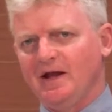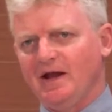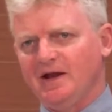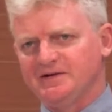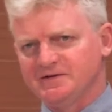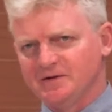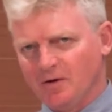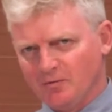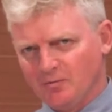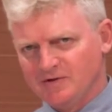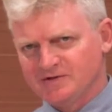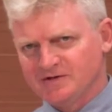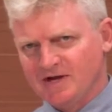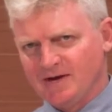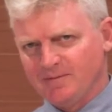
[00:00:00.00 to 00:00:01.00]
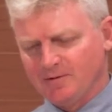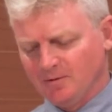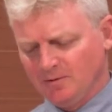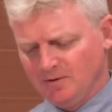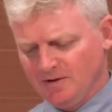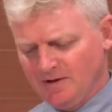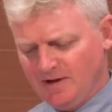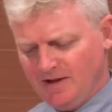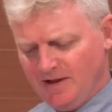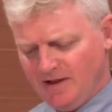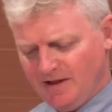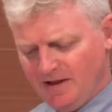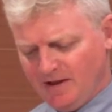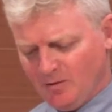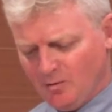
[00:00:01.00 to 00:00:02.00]
It's not risk capital
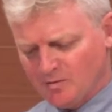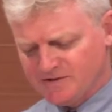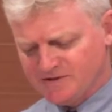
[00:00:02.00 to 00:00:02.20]
or